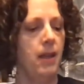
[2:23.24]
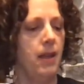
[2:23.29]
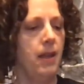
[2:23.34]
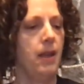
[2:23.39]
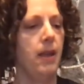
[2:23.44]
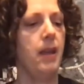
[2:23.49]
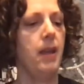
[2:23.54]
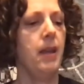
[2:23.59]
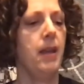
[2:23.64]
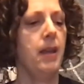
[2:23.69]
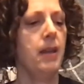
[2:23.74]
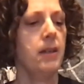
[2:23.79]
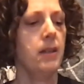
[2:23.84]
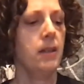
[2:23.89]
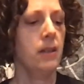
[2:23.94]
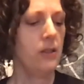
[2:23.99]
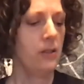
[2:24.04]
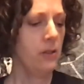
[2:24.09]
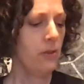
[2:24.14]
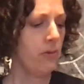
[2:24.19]

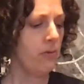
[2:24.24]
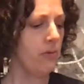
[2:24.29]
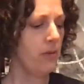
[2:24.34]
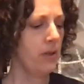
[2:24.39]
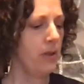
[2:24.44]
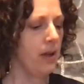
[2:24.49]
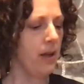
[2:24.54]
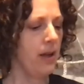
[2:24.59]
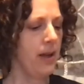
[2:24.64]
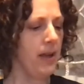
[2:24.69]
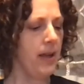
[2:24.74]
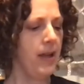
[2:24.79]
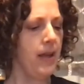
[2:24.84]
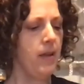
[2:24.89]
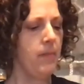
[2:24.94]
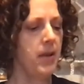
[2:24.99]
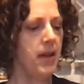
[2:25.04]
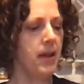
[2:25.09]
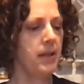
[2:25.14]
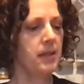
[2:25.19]
And so I
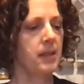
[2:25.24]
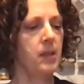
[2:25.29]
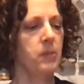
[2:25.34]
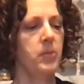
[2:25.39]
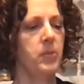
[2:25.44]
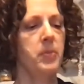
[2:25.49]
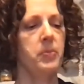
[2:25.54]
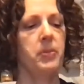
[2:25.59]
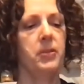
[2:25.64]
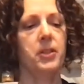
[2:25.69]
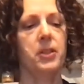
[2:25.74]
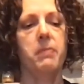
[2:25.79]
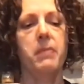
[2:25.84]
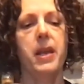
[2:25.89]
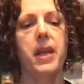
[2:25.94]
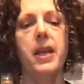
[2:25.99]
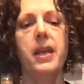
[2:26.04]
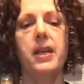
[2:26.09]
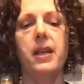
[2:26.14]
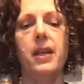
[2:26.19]
am asking people to
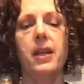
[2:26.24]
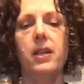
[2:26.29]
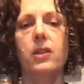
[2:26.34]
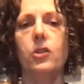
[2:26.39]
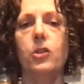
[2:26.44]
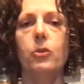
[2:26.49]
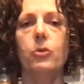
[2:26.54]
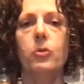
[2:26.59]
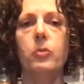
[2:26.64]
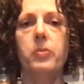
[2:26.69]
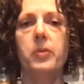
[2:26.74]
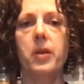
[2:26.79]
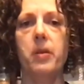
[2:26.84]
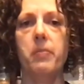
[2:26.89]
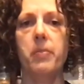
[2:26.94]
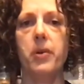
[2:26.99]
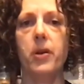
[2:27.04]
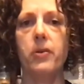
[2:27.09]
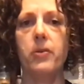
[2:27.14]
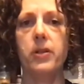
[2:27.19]
make a tube
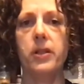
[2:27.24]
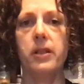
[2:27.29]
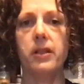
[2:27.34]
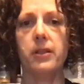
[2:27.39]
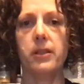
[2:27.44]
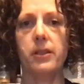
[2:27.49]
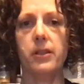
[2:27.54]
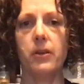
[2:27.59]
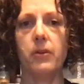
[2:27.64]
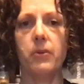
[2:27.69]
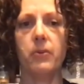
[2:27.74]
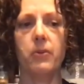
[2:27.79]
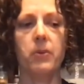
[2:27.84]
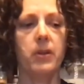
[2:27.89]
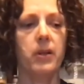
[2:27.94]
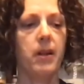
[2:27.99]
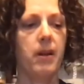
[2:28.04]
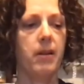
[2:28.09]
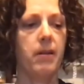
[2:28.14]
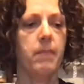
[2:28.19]
component. So
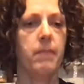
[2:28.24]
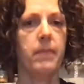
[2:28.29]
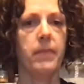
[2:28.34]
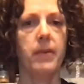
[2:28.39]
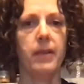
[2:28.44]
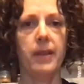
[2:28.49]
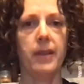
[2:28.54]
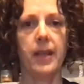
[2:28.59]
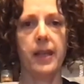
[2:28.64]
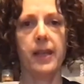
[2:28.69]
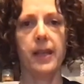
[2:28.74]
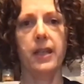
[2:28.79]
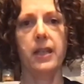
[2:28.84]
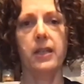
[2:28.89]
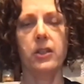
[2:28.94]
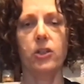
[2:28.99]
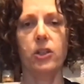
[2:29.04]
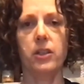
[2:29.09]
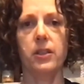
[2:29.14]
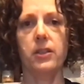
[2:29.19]
like I
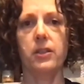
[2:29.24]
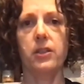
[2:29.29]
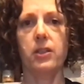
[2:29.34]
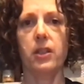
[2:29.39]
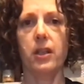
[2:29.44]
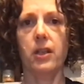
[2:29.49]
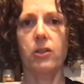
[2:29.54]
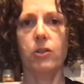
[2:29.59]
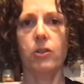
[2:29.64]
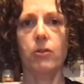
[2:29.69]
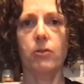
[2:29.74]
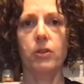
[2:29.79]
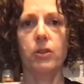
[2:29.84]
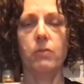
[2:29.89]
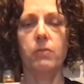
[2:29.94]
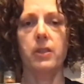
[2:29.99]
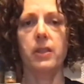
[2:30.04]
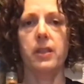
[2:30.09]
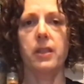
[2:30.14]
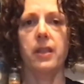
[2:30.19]
just showed you
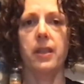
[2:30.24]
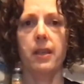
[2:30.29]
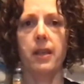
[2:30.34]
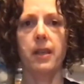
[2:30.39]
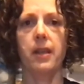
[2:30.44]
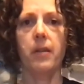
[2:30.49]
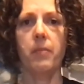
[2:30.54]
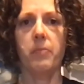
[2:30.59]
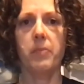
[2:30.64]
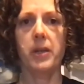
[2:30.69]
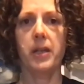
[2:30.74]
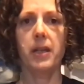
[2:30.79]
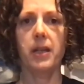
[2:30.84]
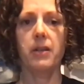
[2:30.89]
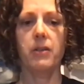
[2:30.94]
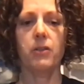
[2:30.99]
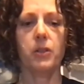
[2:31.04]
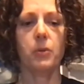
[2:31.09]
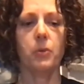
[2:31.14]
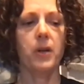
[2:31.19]
with the
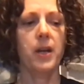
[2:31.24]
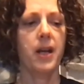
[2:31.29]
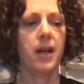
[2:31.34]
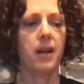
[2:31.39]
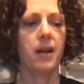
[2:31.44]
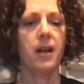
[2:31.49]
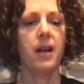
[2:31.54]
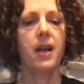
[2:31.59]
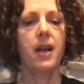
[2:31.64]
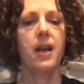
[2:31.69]
beginner square,